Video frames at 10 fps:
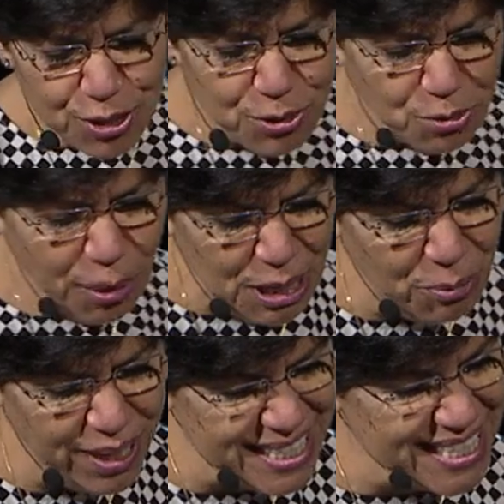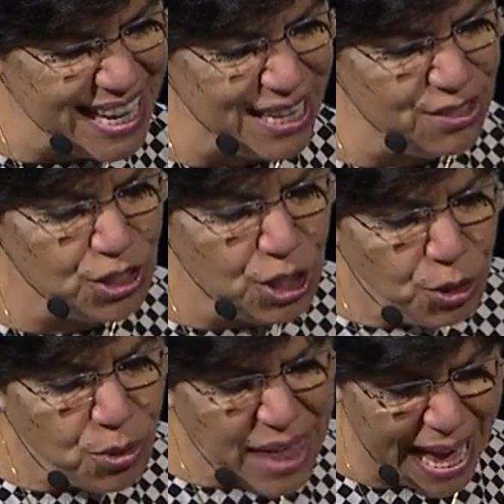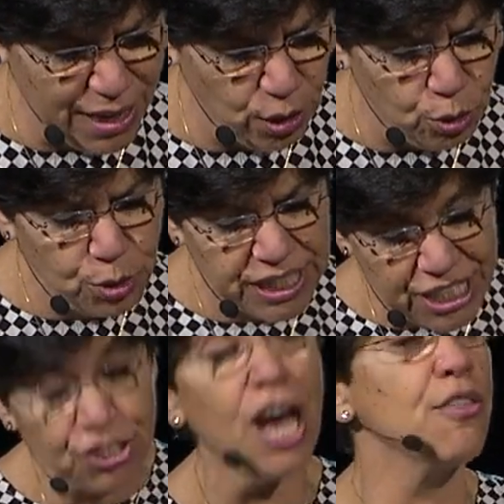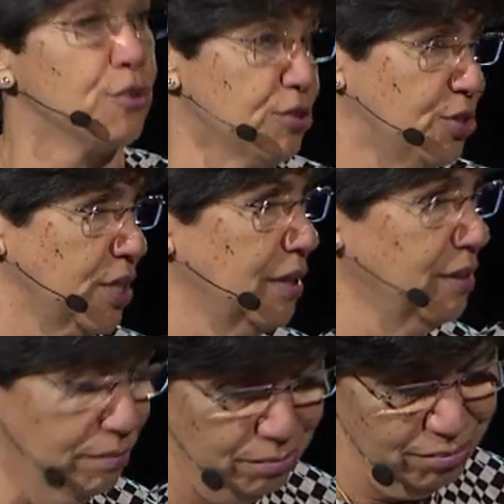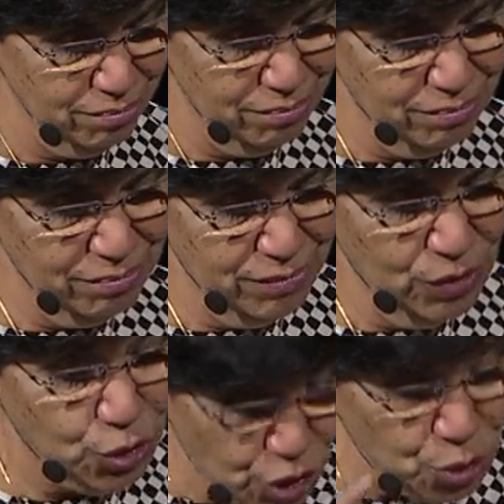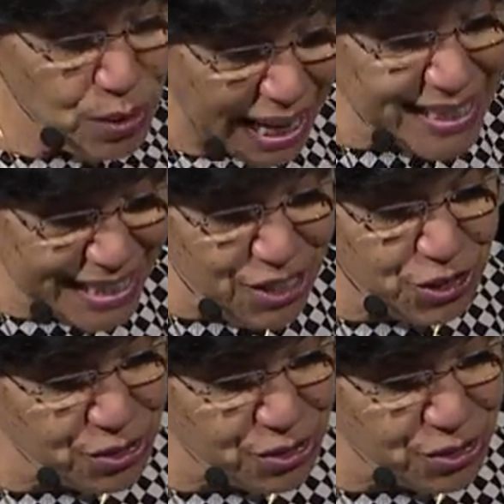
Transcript: 2:21 says, "You then who teach others, do you not teach